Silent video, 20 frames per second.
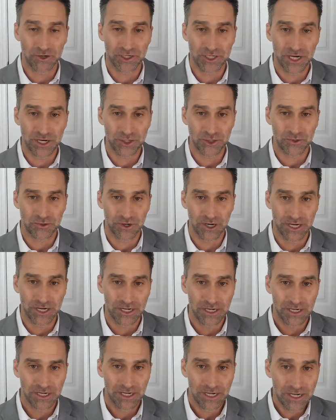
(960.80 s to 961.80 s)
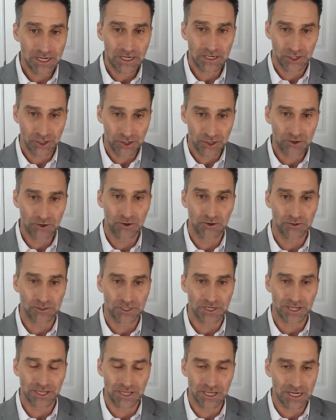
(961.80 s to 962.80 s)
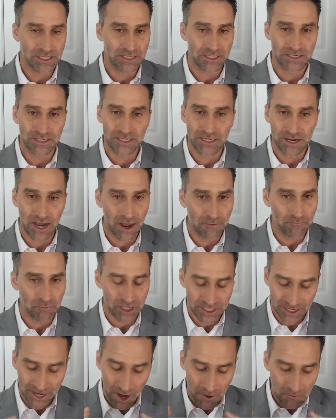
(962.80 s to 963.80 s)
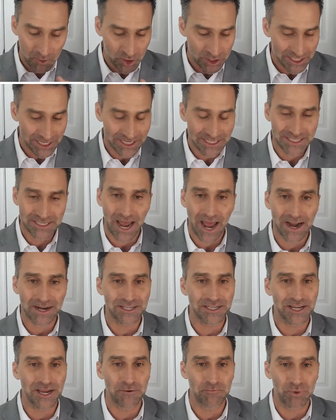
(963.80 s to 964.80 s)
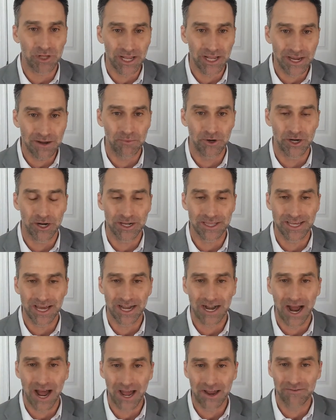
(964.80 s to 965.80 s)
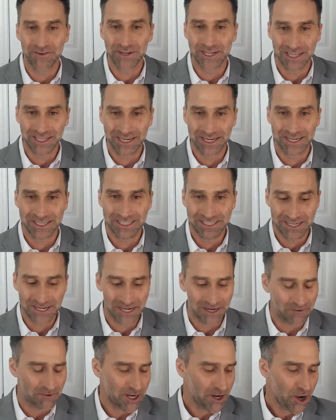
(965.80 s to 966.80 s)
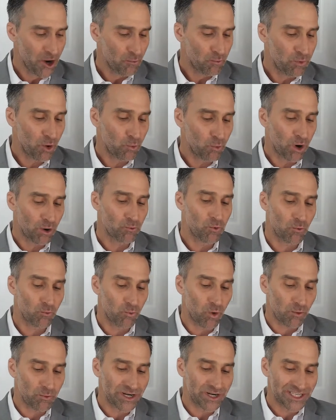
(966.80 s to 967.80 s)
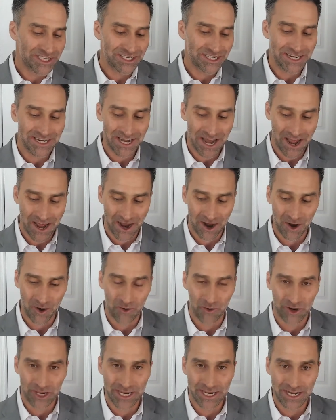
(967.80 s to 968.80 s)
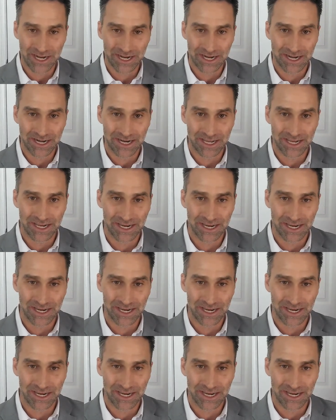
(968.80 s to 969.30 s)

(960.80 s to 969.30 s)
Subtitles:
century, he used this, almost exact same playbook that Ivy Lee did. But what we see now in